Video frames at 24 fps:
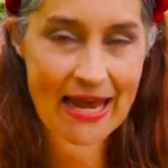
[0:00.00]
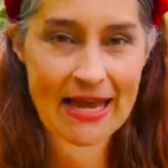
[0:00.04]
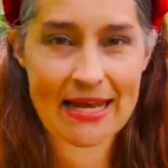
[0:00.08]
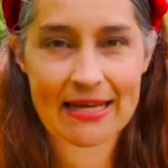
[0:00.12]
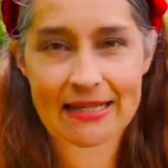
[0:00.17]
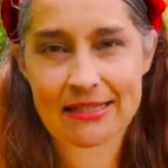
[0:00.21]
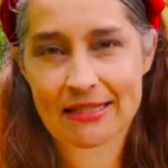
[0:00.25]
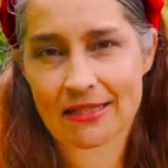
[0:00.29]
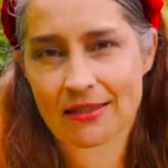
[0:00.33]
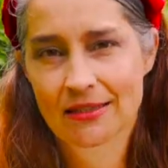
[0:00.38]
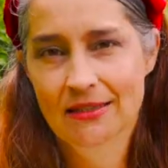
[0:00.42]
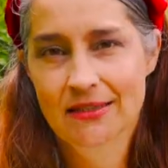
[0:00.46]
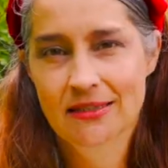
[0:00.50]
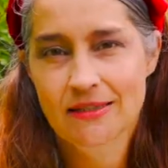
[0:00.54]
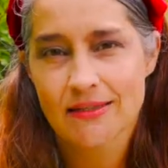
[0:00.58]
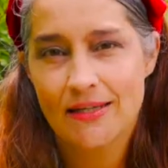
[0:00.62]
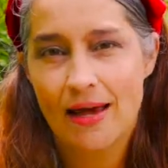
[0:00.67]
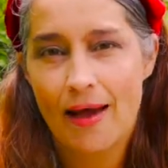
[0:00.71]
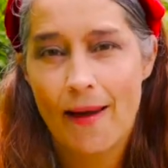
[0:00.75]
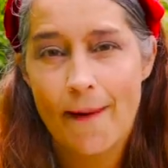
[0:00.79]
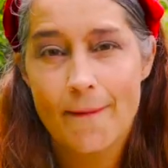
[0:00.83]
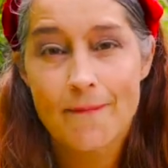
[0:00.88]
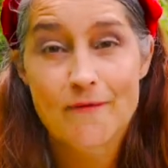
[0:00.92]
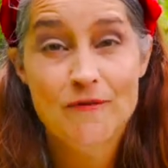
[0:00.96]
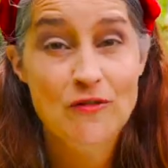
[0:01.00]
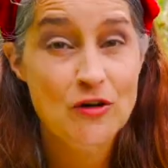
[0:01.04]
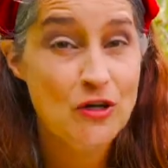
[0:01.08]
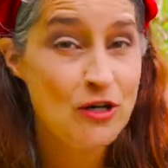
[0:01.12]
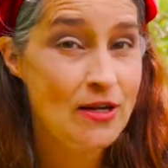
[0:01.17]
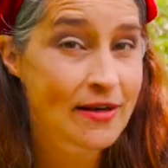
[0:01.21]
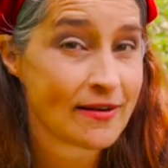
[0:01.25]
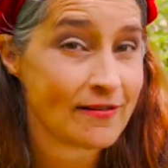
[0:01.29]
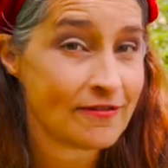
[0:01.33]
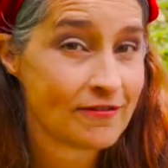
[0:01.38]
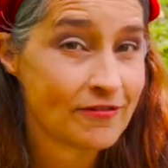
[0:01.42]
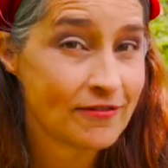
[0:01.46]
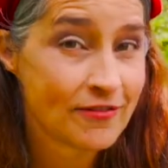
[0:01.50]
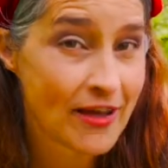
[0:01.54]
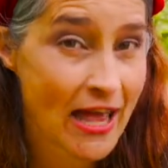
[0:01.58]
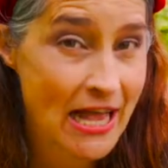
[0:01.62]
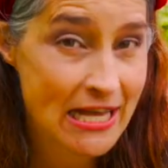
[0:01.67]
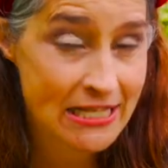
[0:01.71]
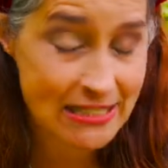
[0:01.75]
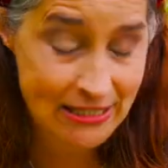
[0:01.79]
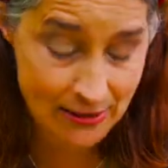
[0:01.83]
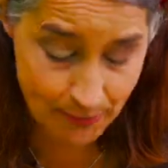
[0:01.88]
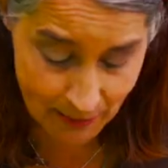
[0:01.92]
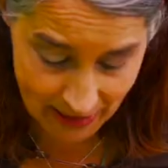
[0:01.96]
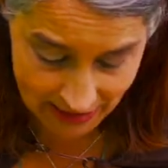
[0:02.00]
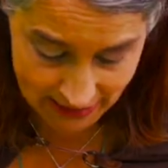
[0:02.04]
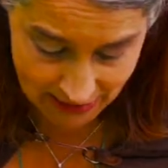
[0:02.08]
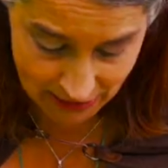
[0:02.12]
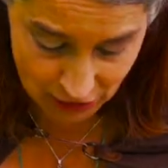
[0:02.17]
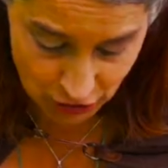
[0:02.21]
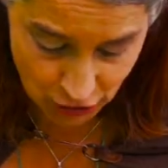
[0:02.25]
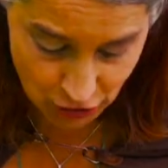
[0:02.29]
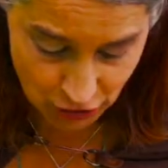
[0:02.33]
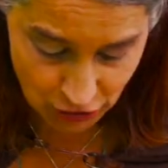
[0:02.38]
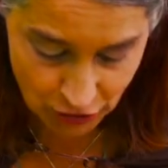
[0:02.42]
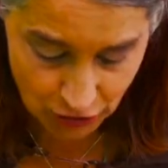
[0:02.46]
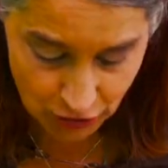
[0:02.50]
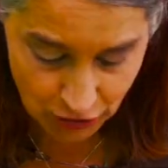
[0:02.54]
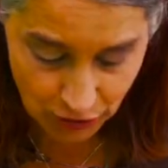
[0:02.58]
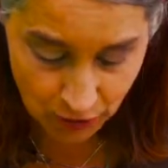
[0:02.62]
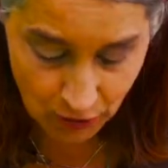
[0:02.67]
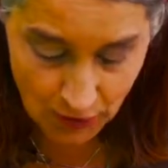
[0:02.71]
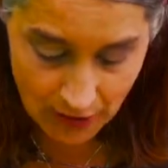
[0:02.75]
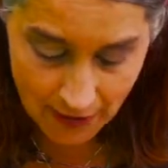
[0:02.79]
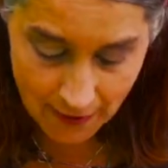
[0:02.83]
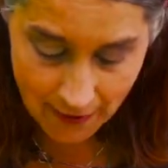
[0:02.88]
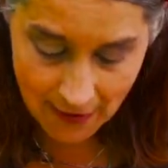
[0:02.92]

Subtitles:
excellent time for investments too.